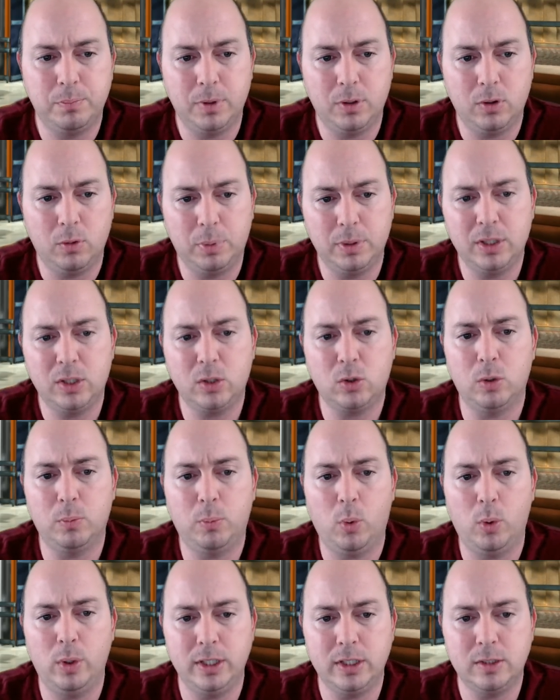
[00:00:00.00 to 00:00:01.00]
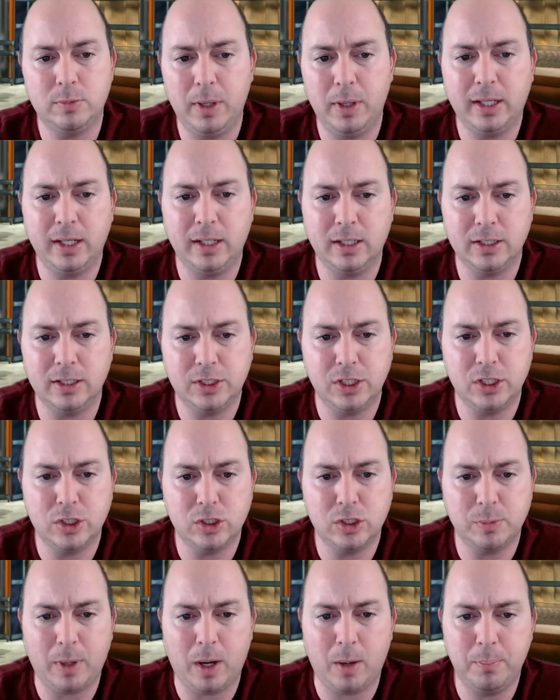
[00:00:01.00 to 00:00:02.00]
political appointees making decisions
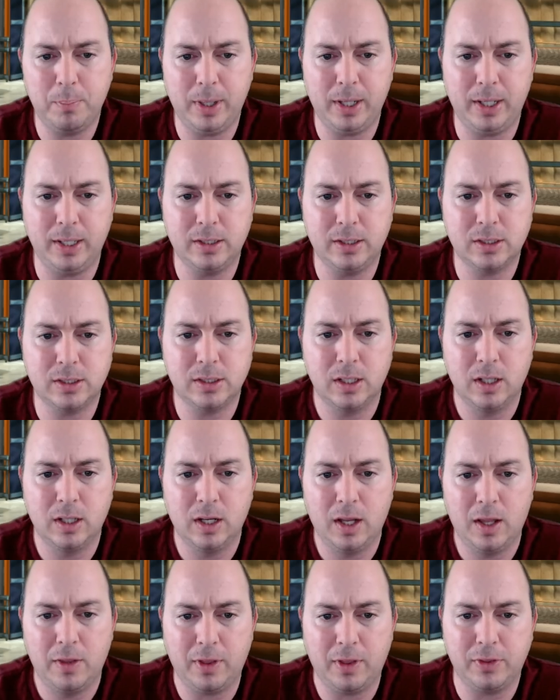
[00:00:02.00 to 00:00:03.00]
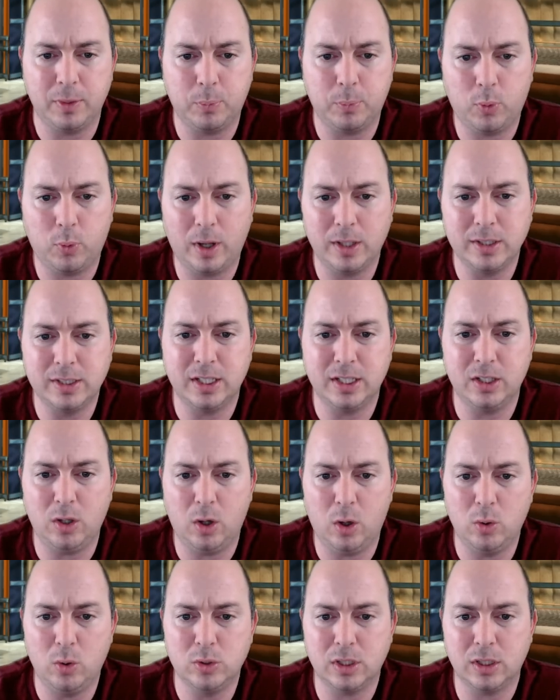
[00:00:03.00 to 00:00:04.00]
about banks that the president
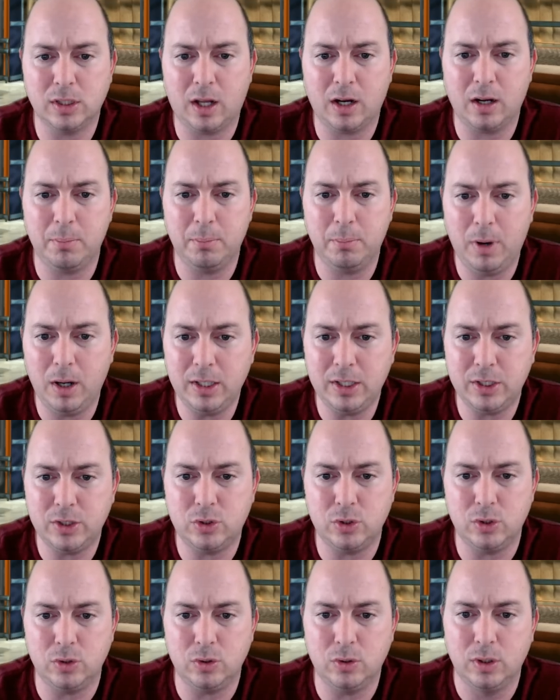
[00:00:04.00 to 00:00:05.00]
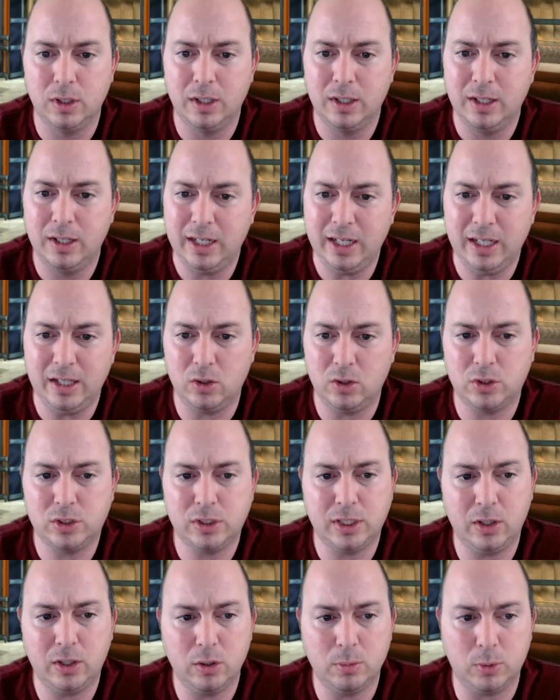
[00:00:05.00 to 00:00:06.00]
owes a lot of money to, it looks
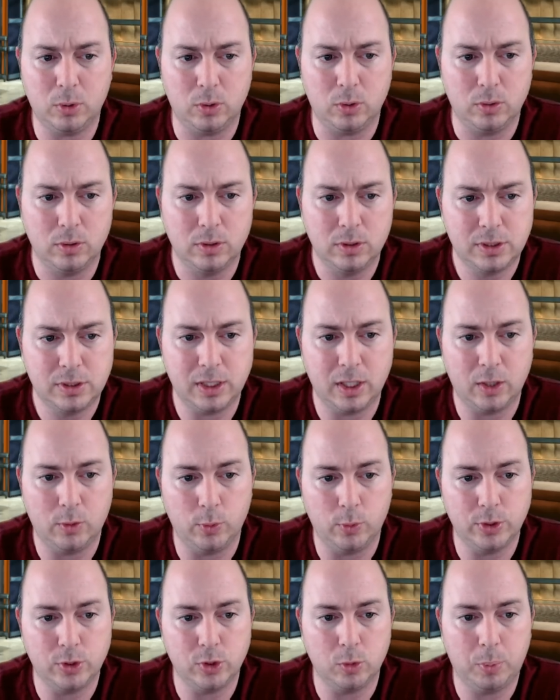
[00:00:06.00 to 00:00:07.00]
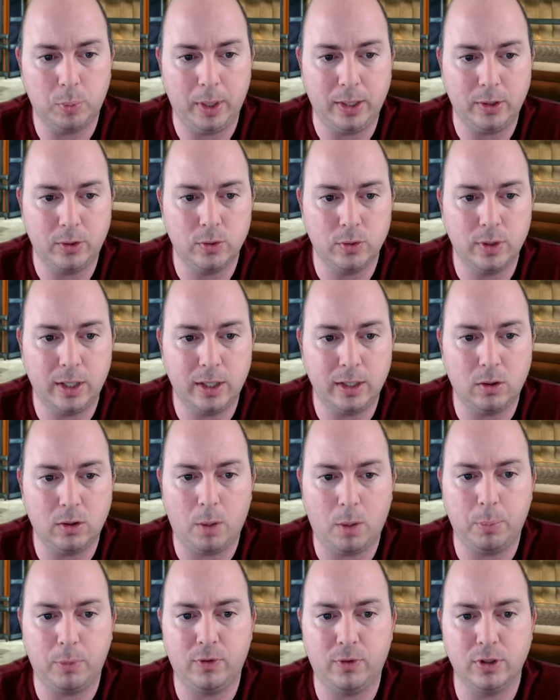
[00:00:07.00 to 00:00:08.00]
terrible, said Richard Painter, a law
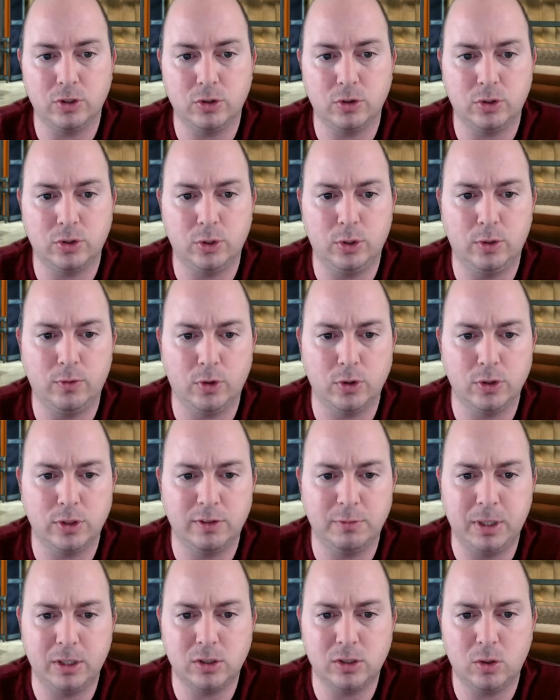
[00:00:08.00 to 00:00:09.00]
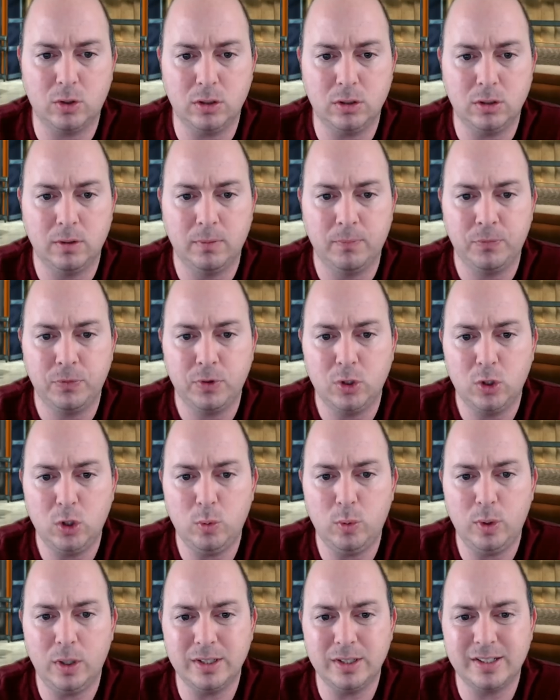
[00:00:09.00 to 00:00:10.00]
professor at the University of Minnesota, who
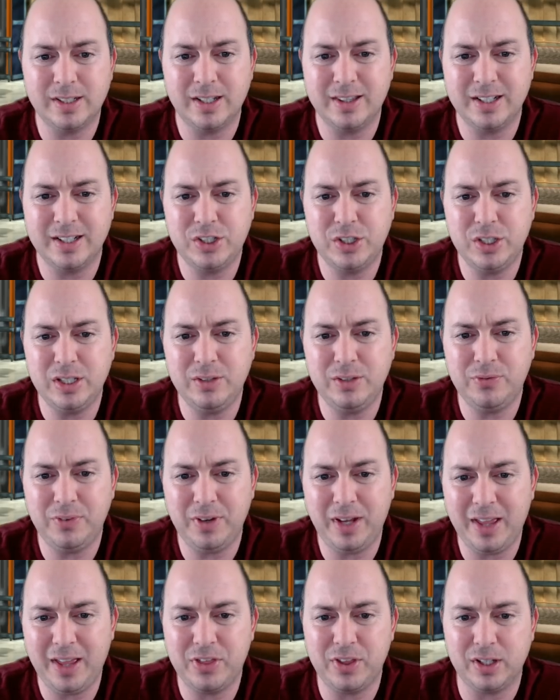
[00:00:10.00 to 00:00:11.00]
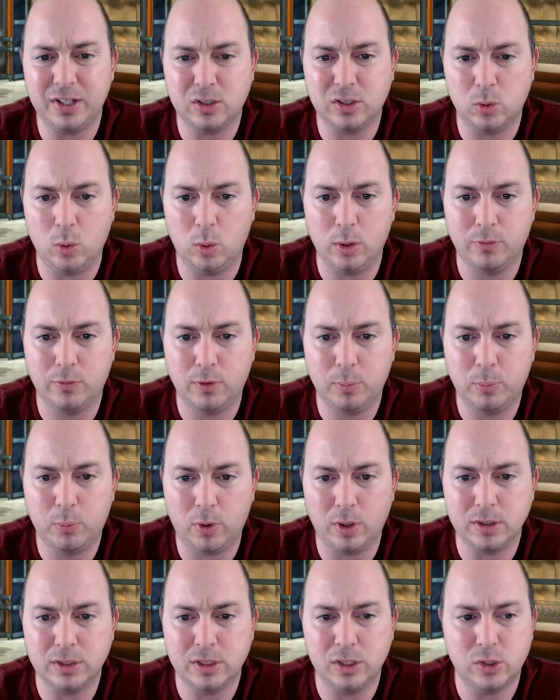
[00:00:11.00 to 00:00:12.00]
was the chief ethics lawyer for
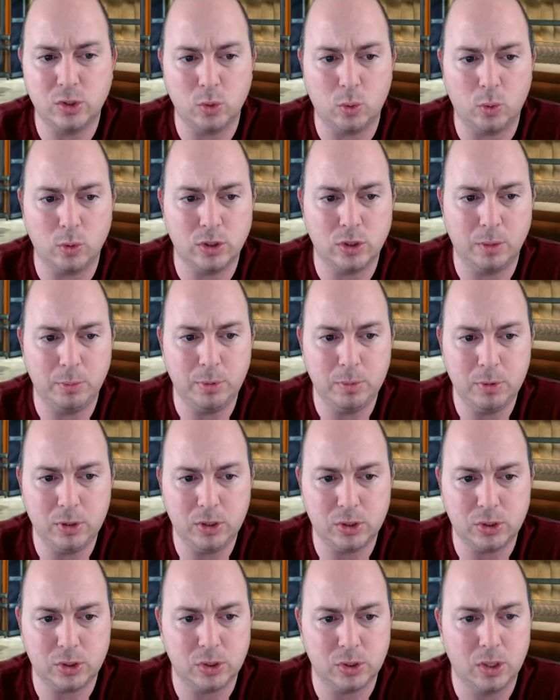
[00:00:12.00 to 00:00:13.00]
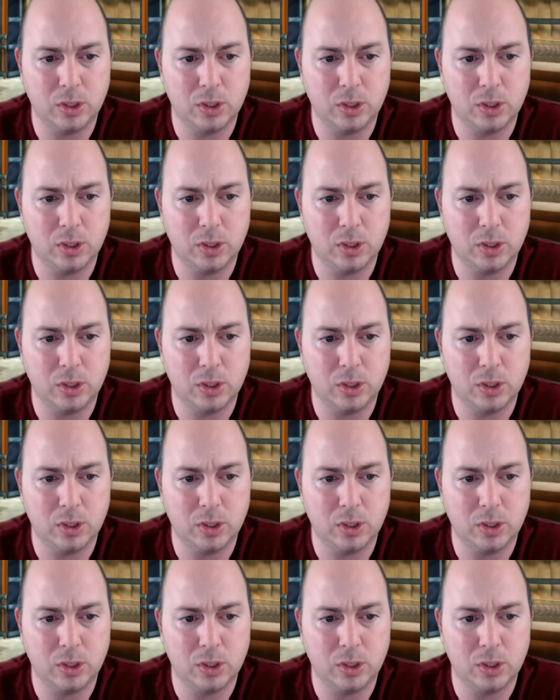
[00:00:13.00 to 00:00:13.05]
President George W. Bush.